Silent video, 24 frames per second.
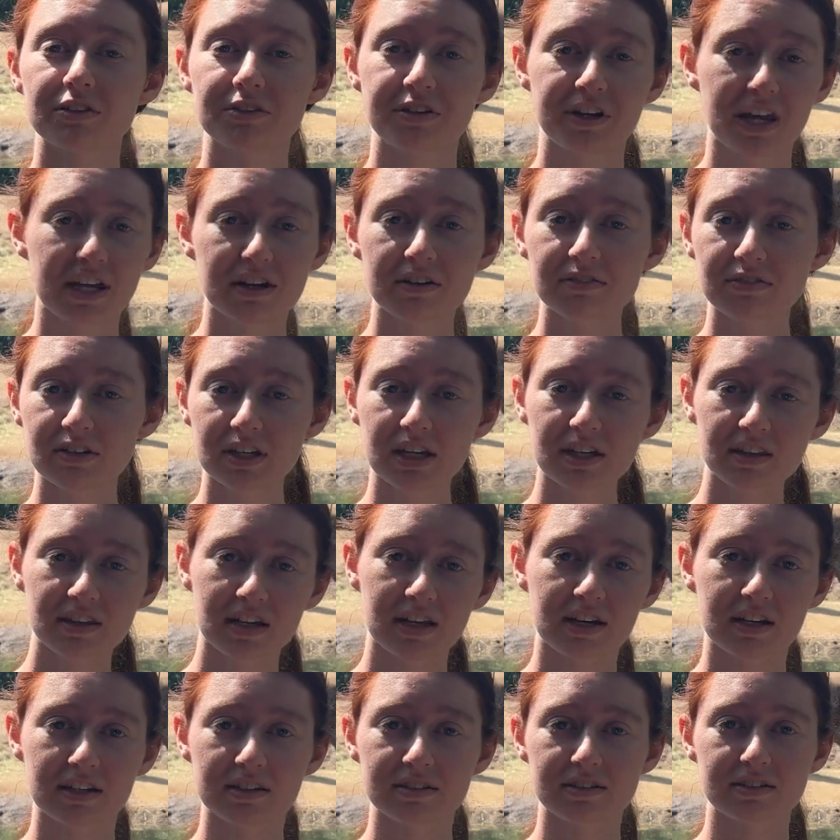creatively that
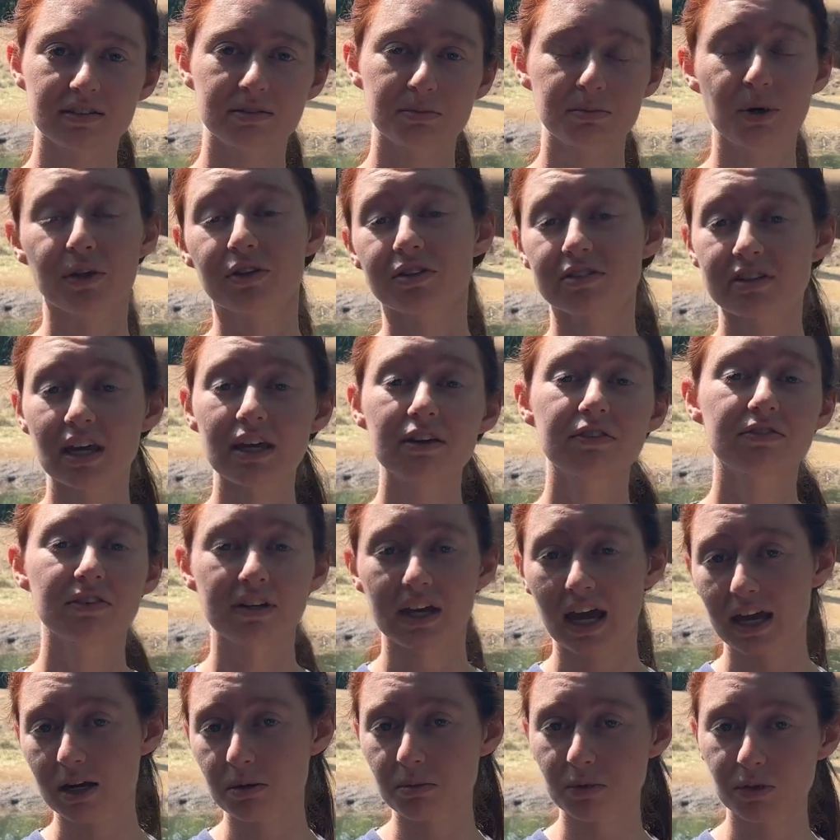is both safe and
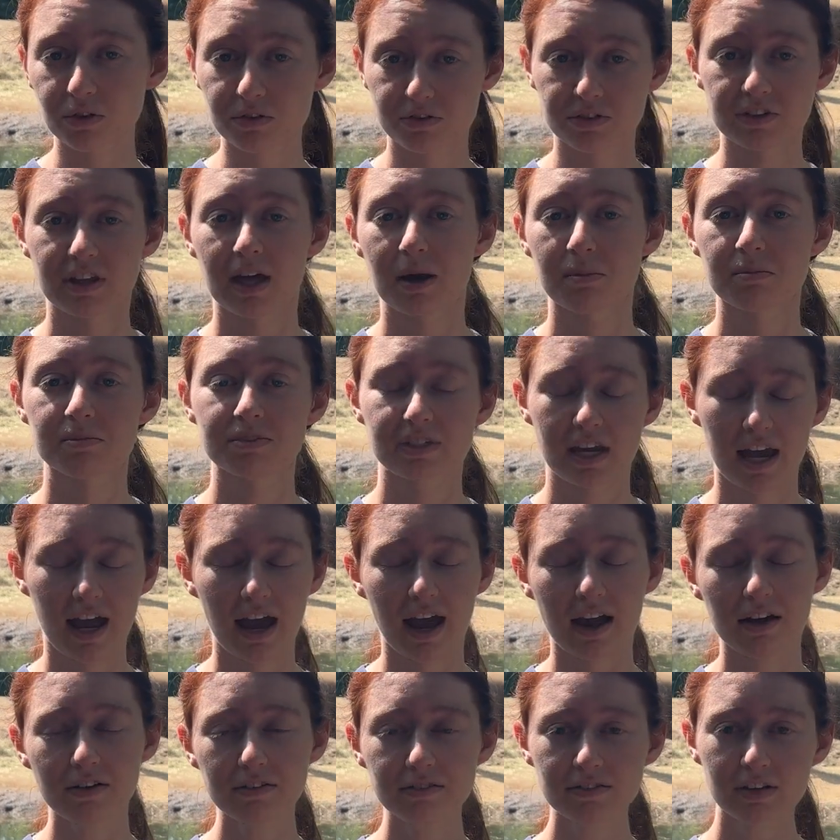edible for them to
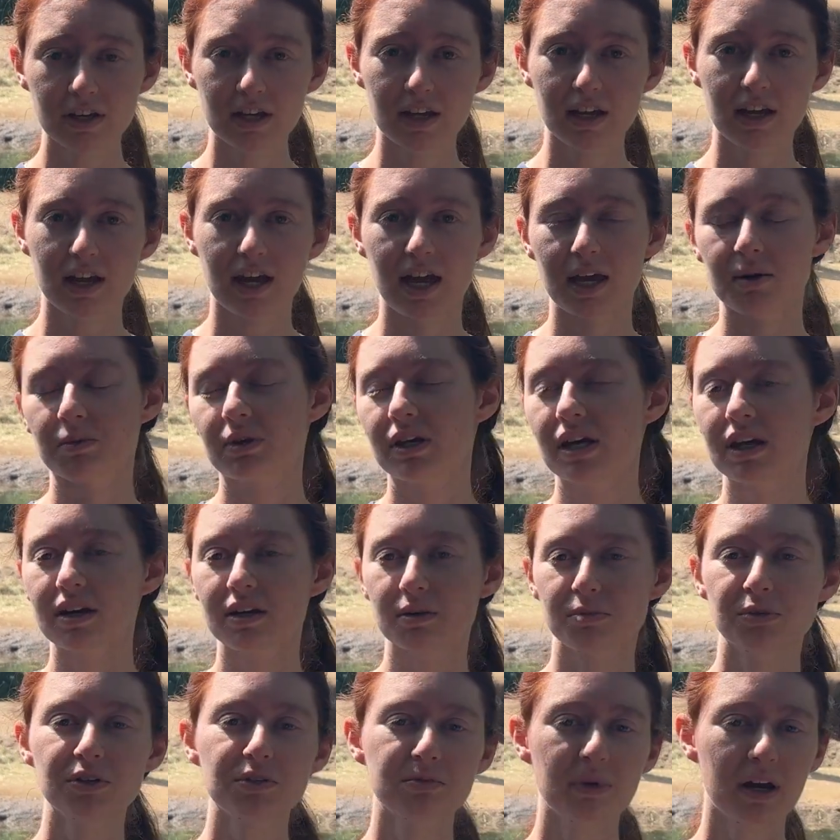have. And we get it
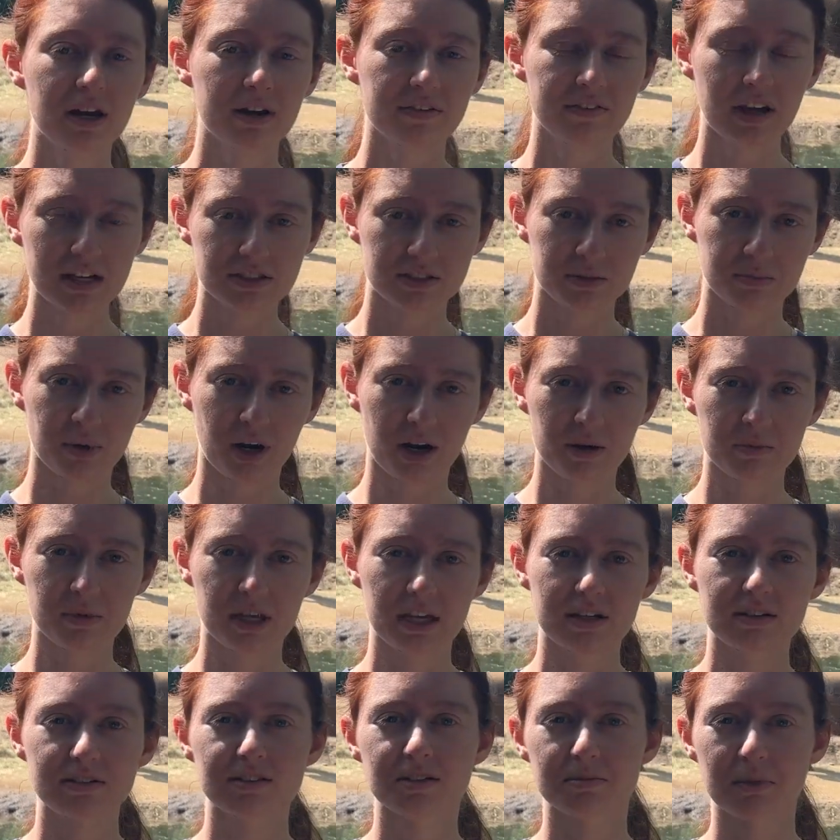approved by our vet
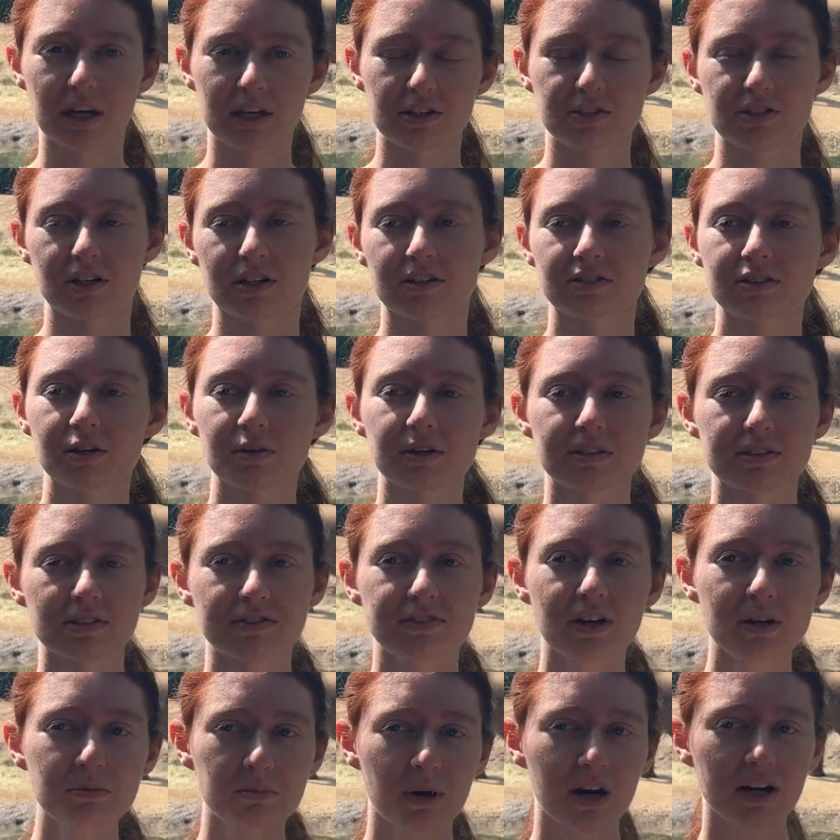department to make sure. So it's the
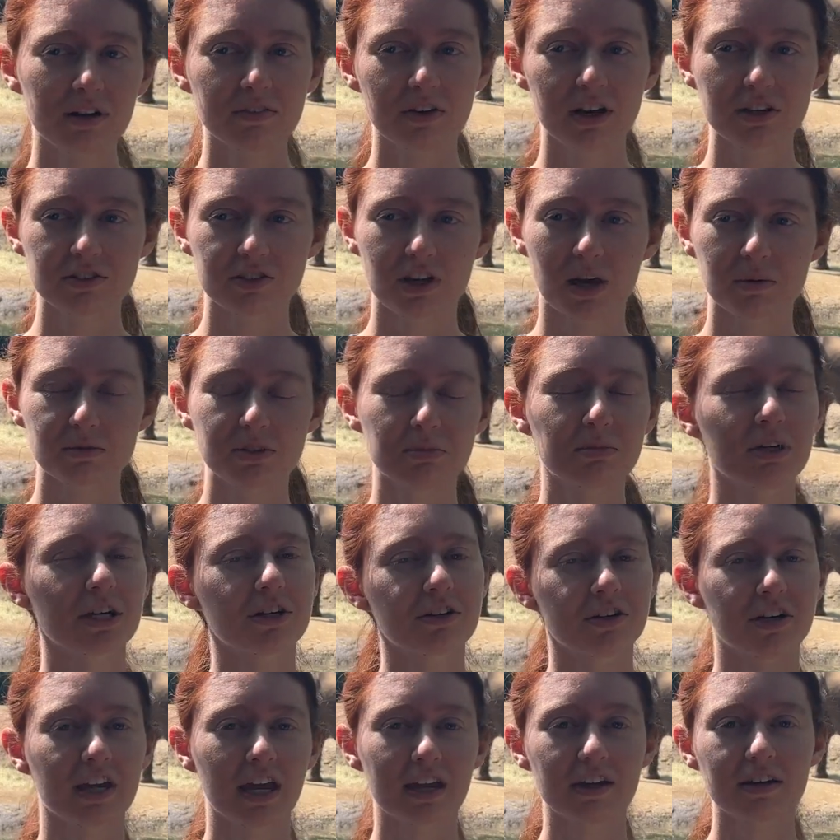fun part of our job to be
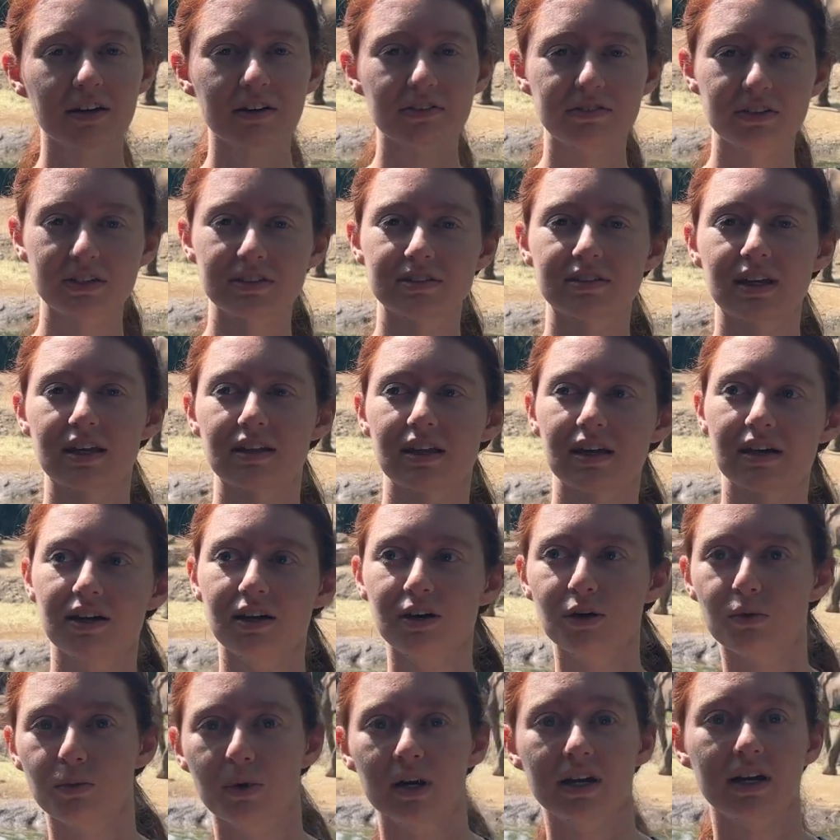creative and say like, oh,
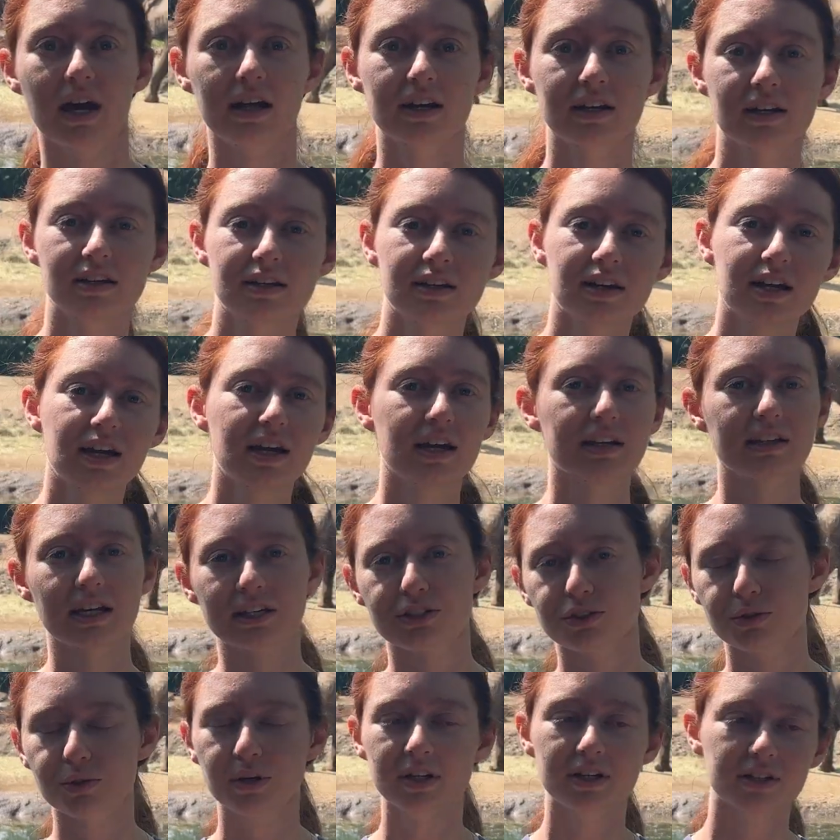what kind of like
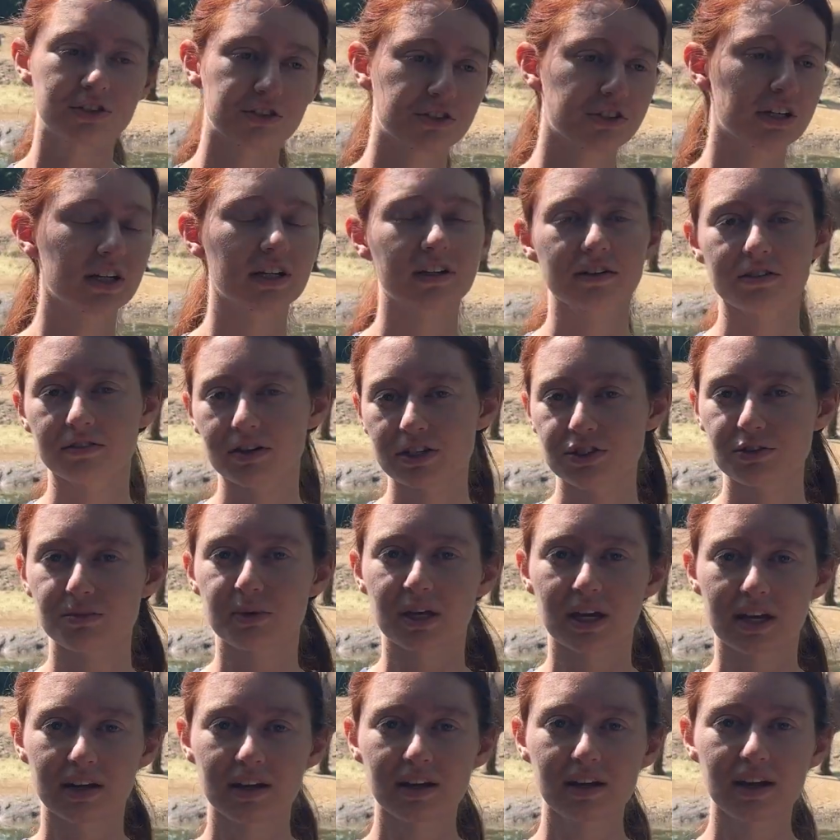toy or treat or
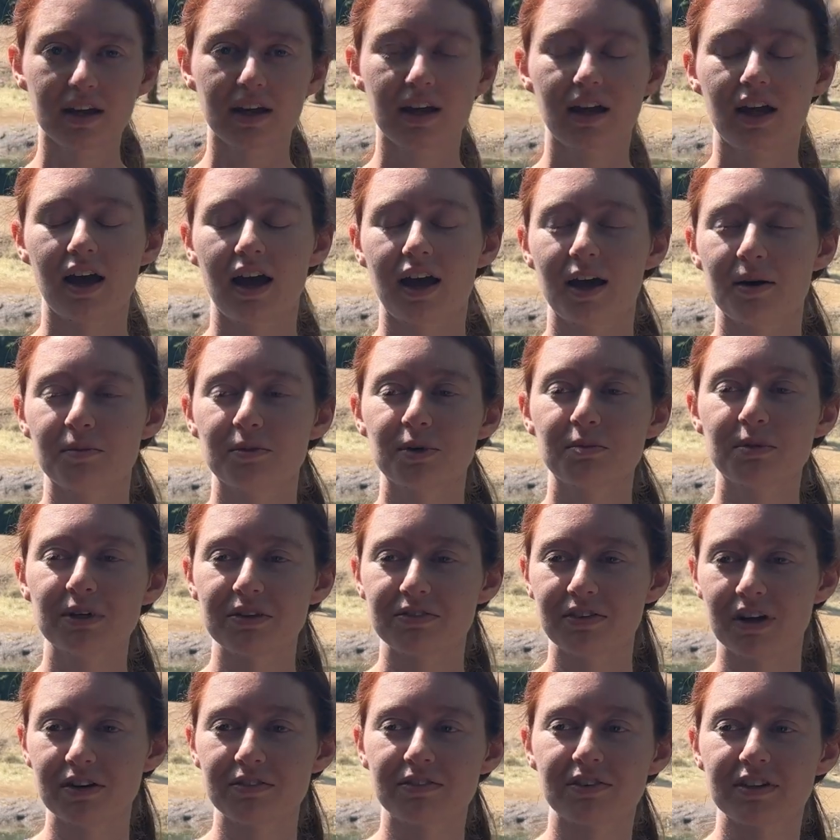enrichment would be
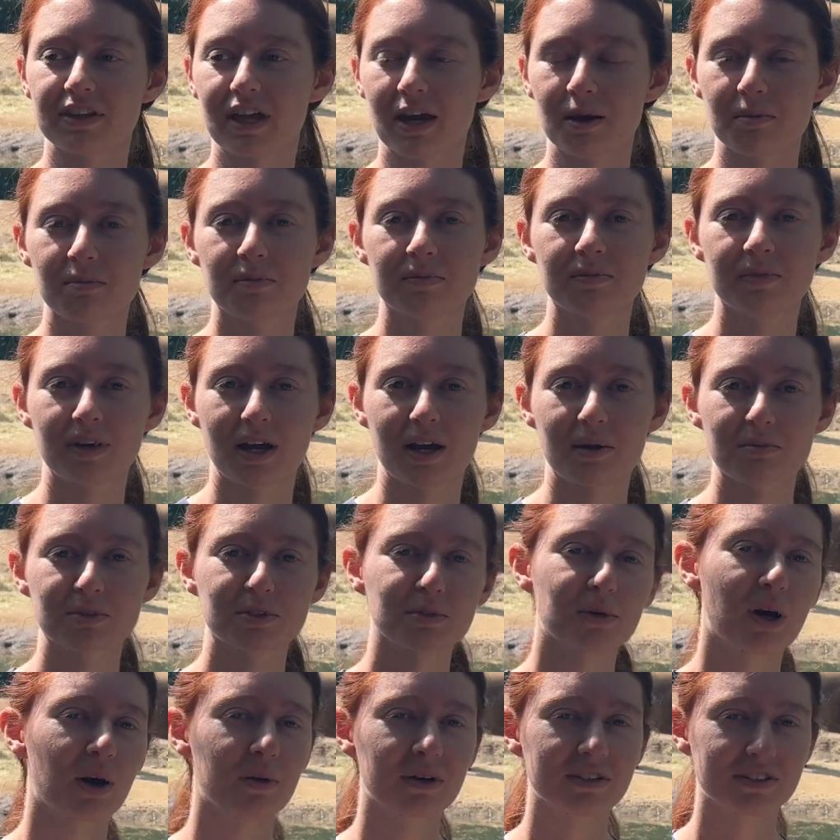fun for them. So
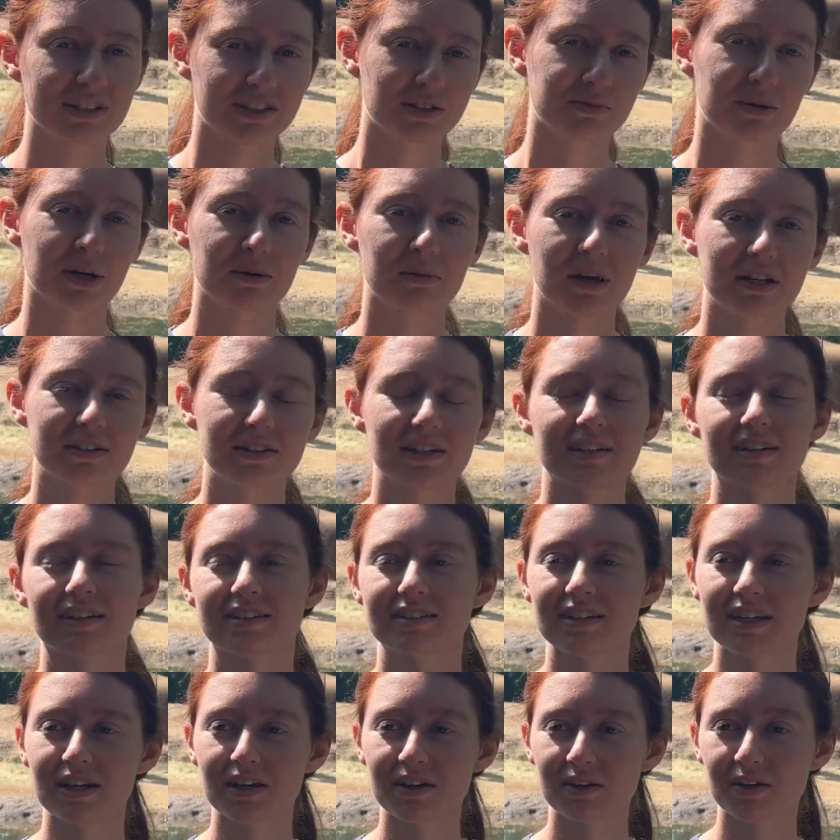we're always experimenting to
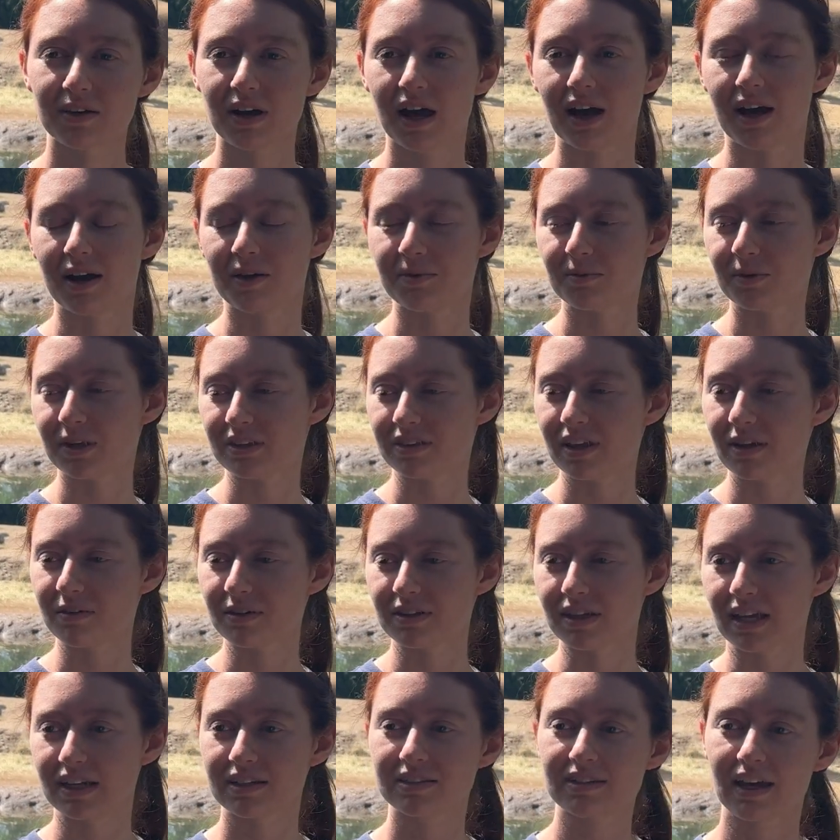see what they would
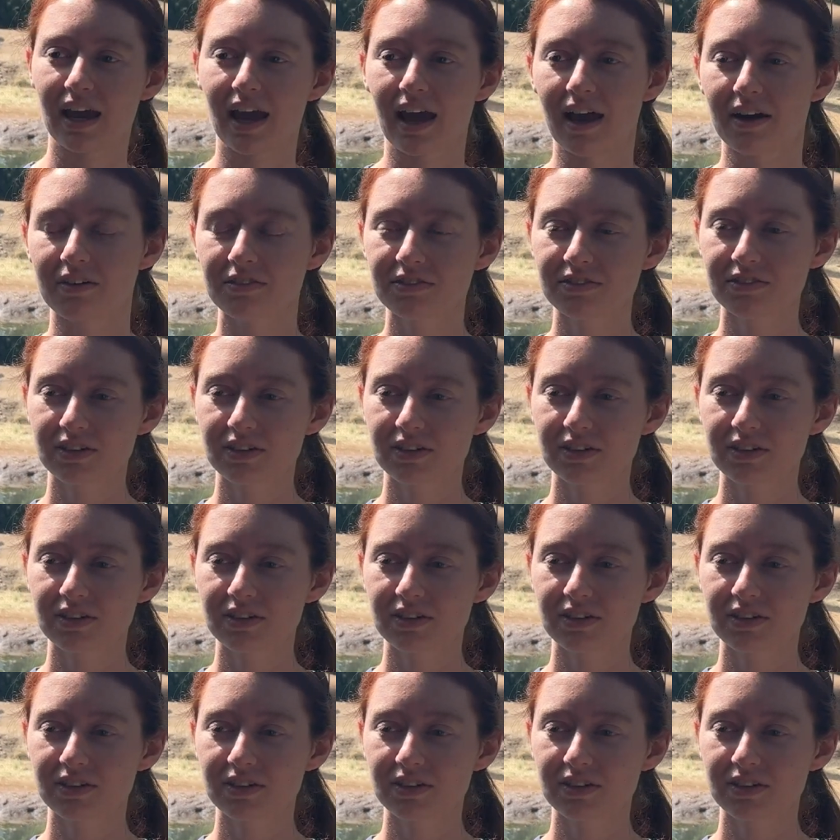like to have.